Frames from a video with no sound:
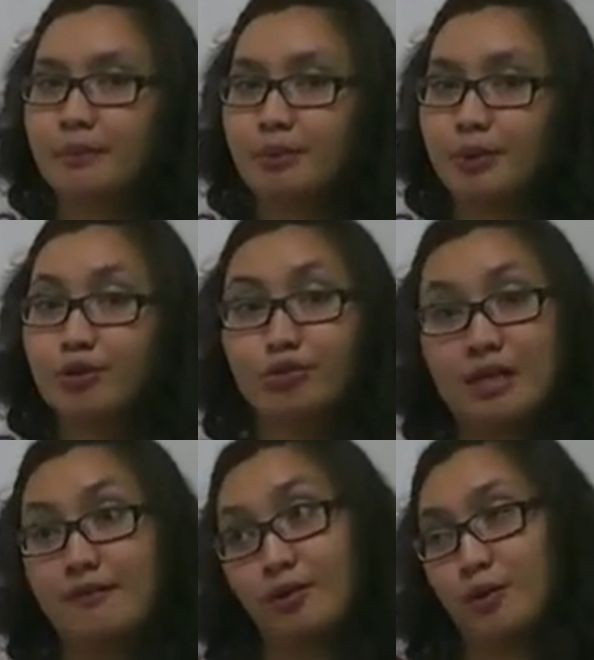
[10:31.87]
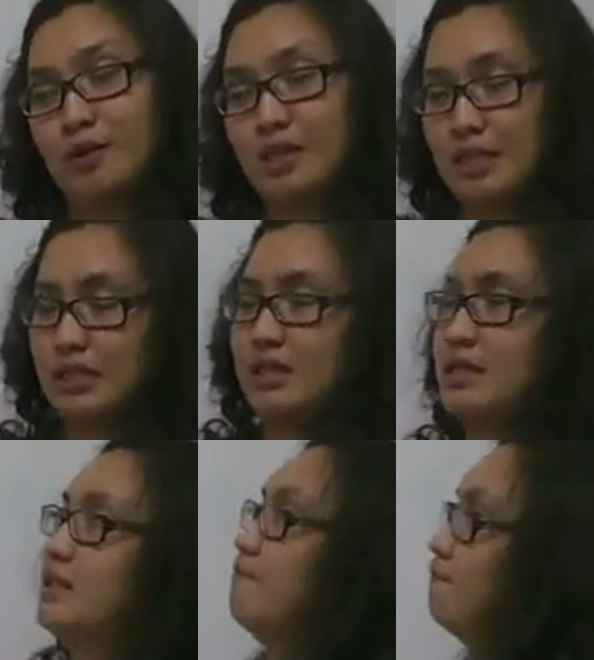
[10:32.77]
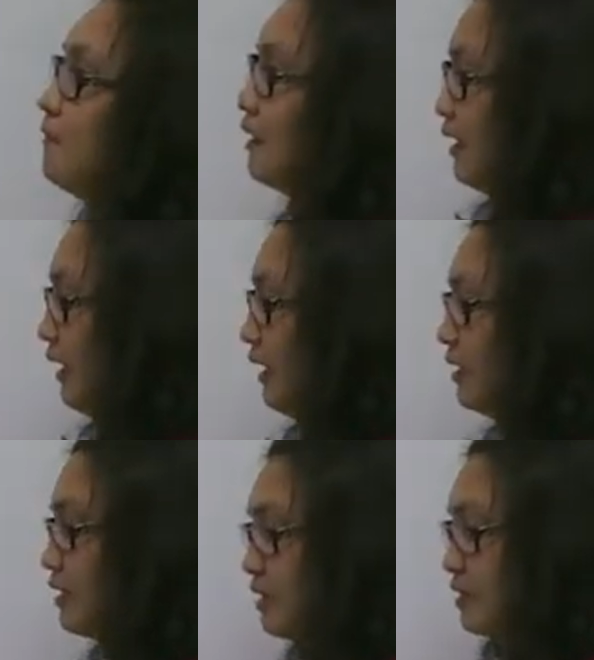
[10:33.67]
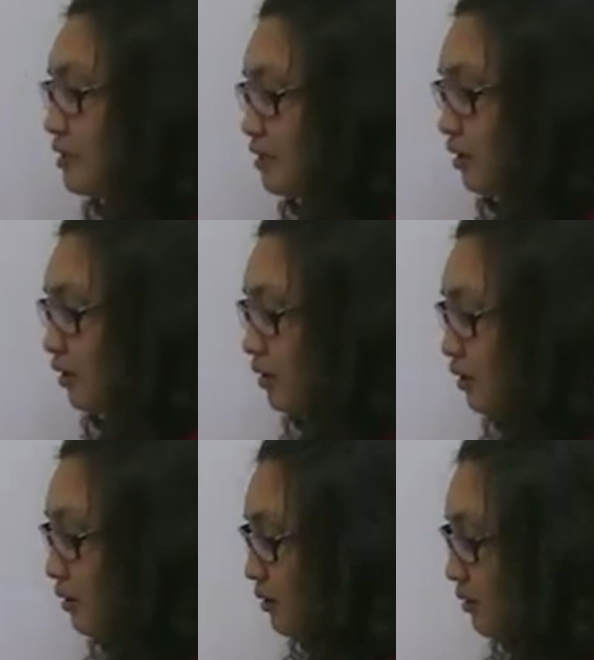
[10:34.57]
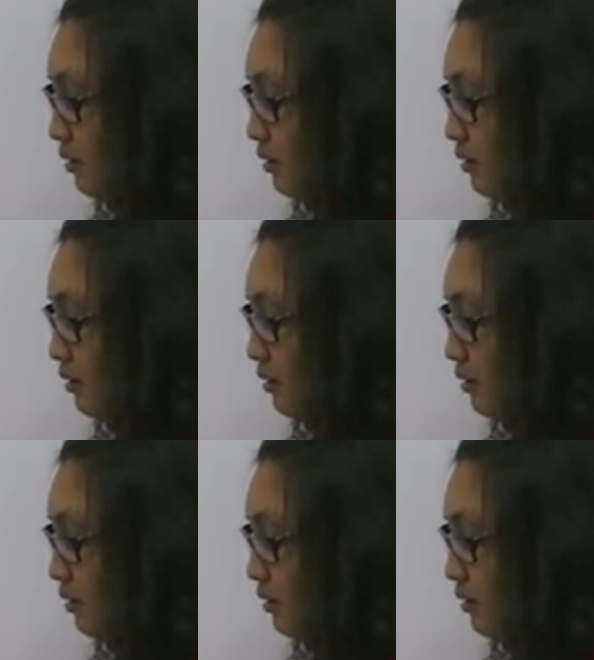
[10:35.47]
produced in photosynthesis. Okay, so